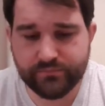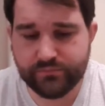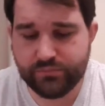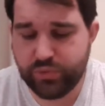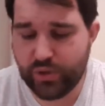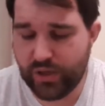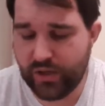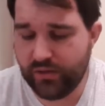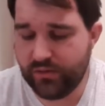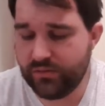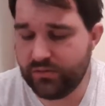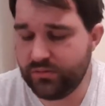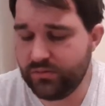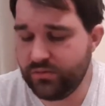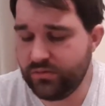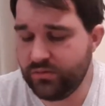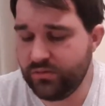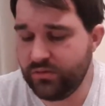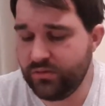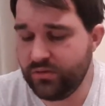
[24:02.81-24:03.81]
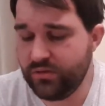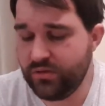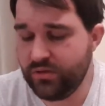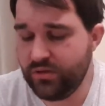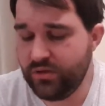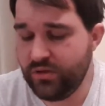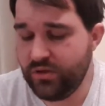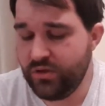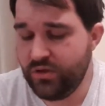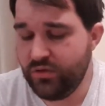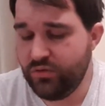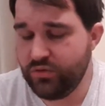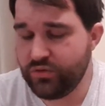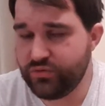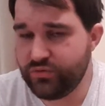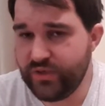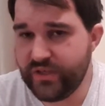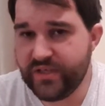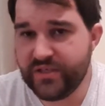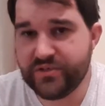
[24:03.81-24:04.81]
But what's
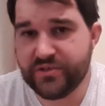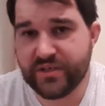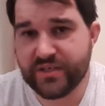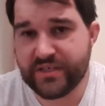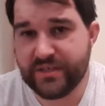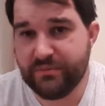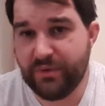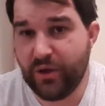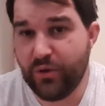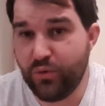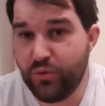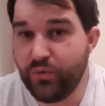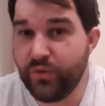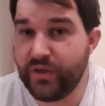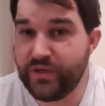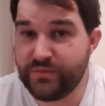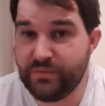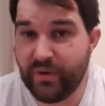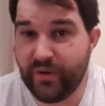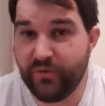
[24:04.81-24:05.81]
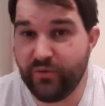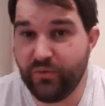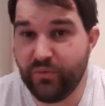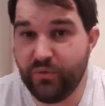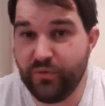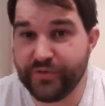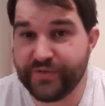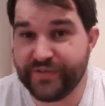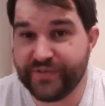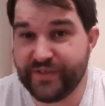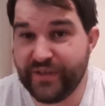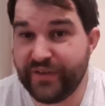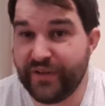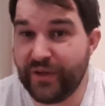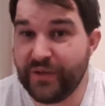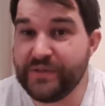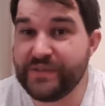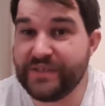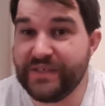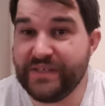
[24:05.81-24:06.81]
really interesting about all those battle reports is I
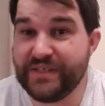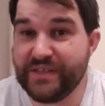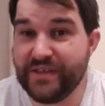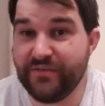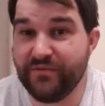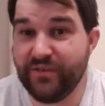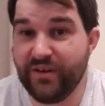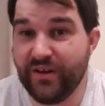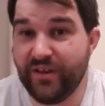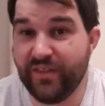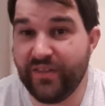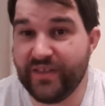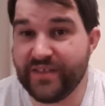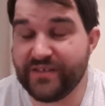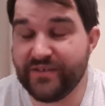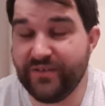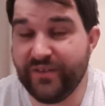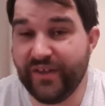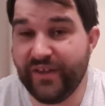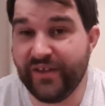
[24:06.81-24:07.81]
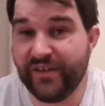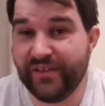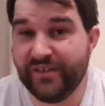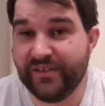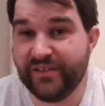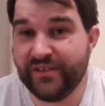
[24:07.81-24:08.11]
don't see scenery like this on there.